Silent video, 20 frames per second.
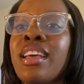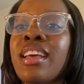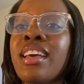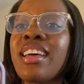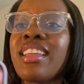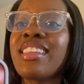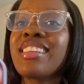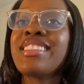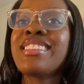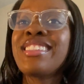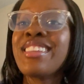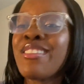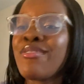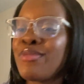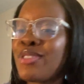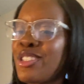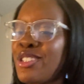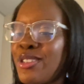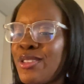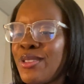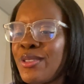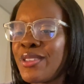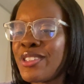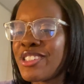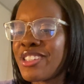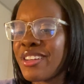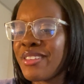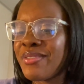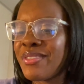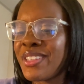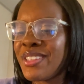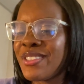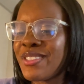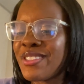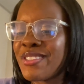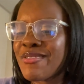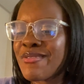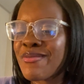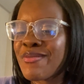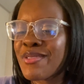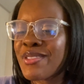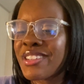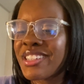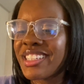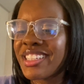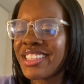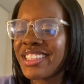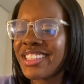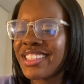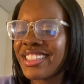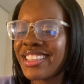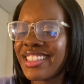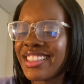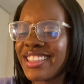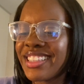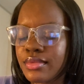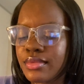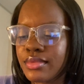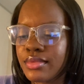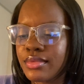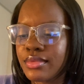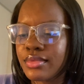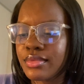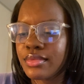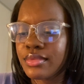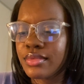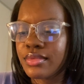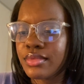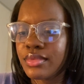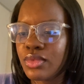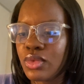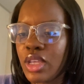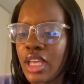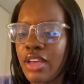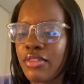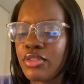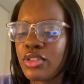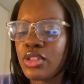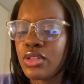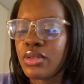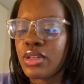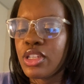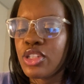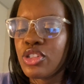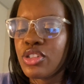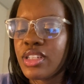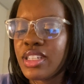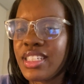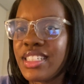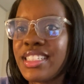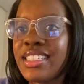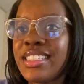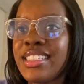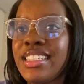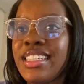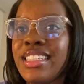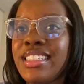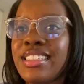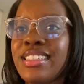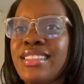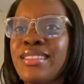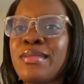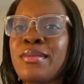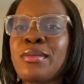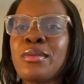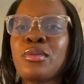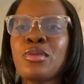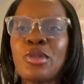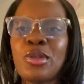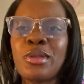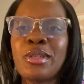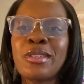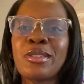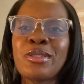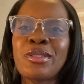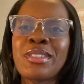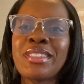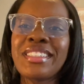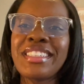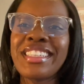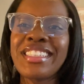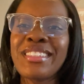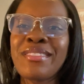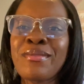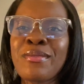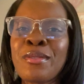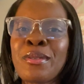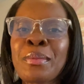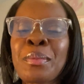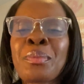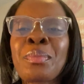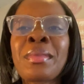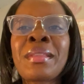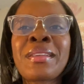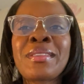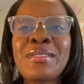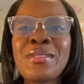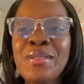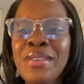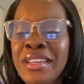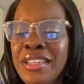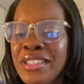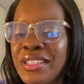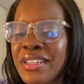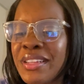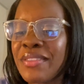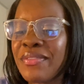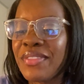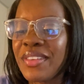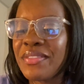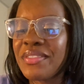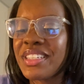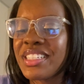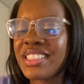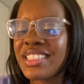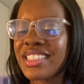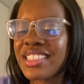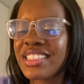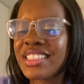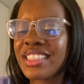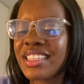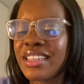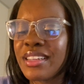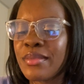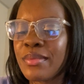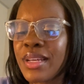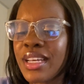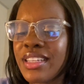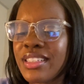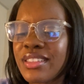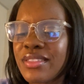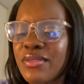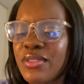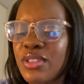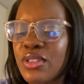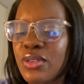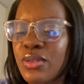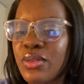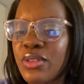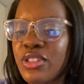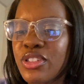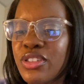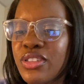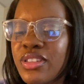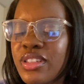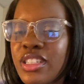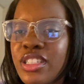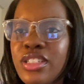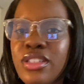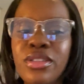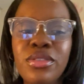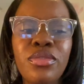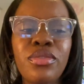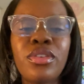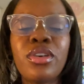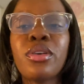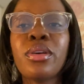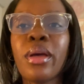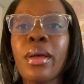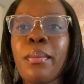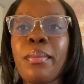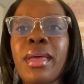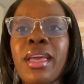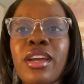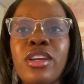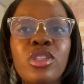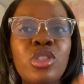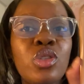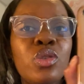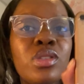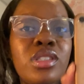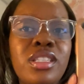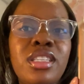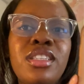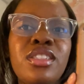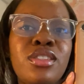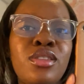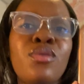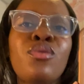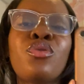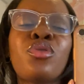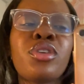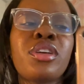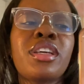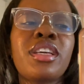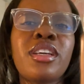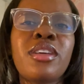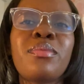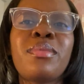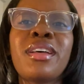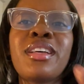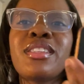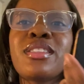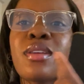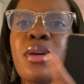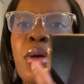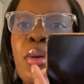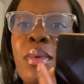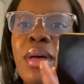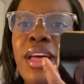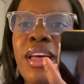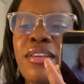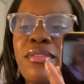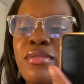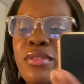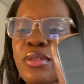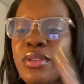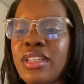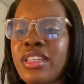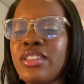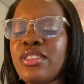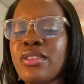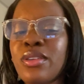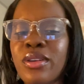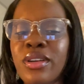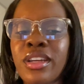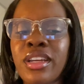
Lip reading: Let's see how much storage I've used so far. I have 256 gigabytes of storage on this new phone compared to 64 gigabytes on my iPhone XR.